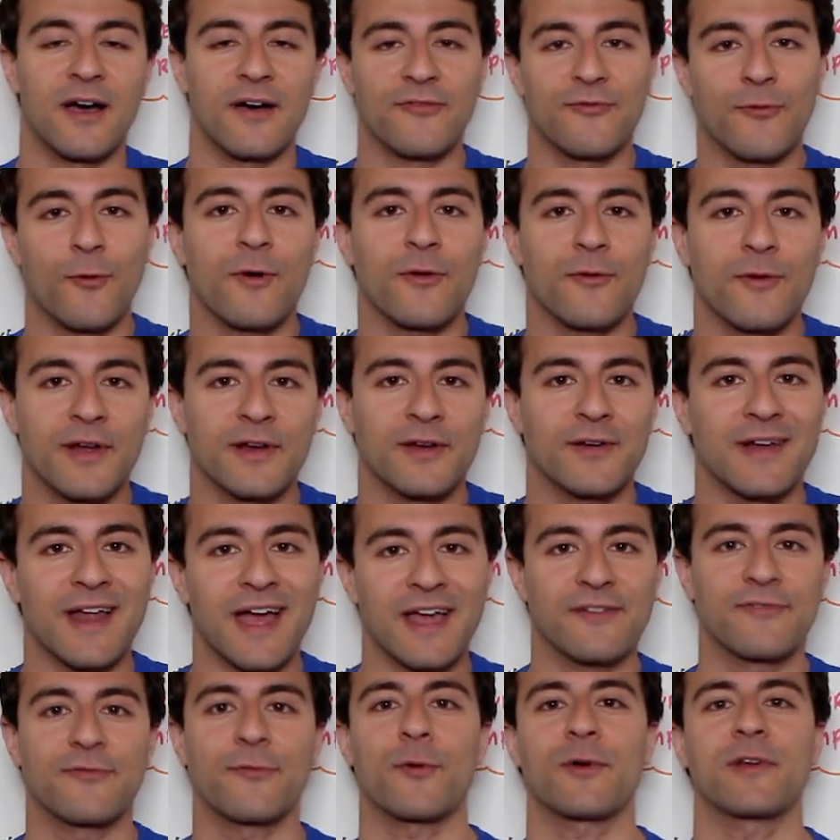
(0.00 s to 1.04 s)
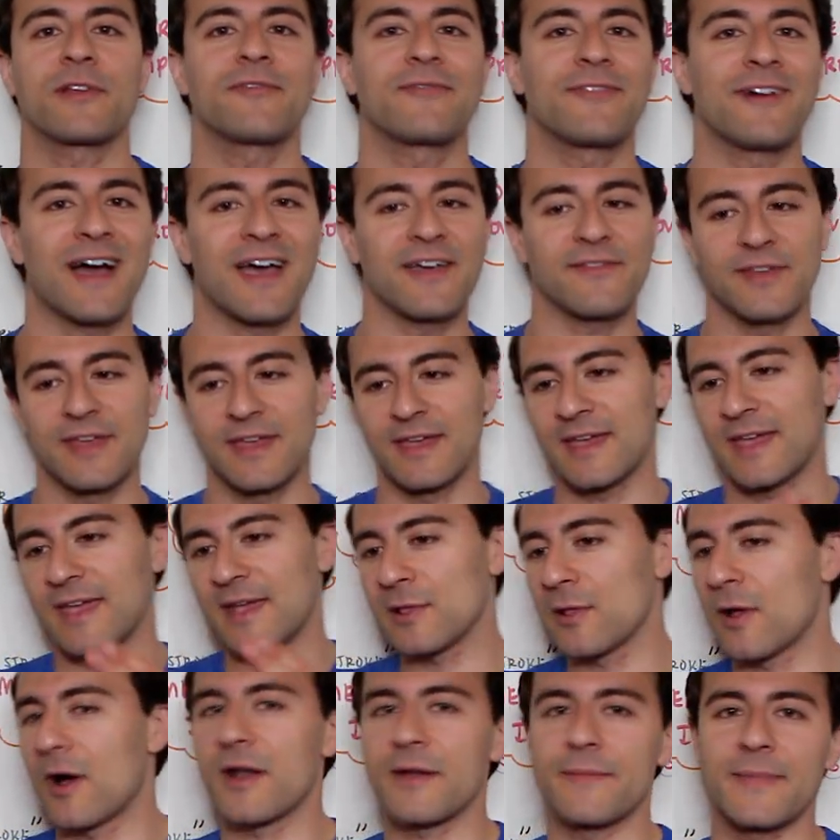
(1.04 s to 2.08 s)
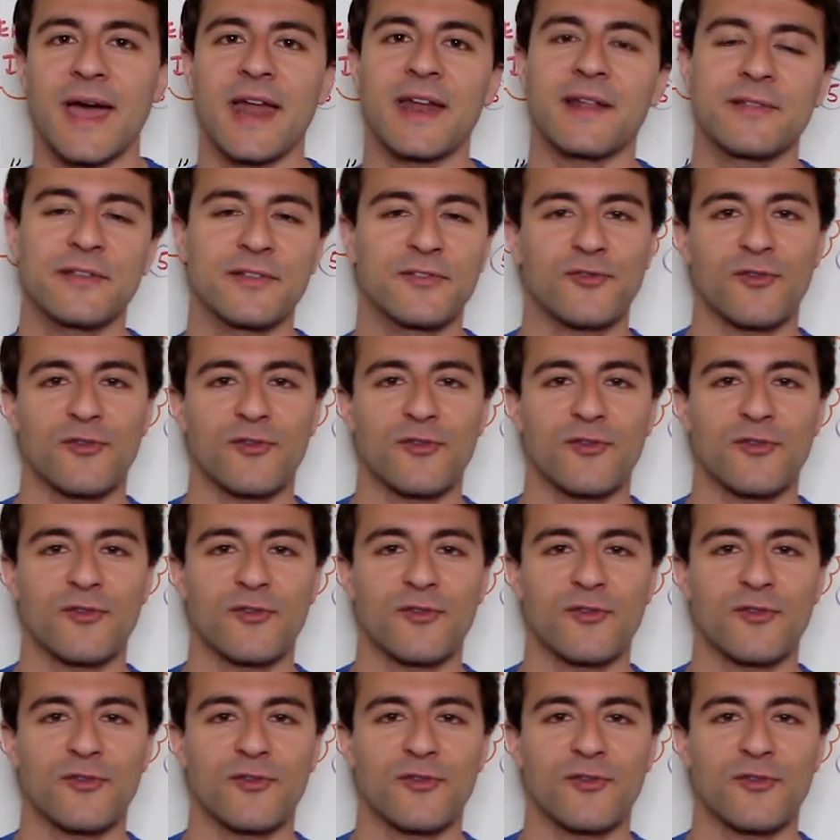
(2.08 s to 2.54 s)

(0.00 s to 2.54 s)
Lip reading: Forerunner 945, it'll automatically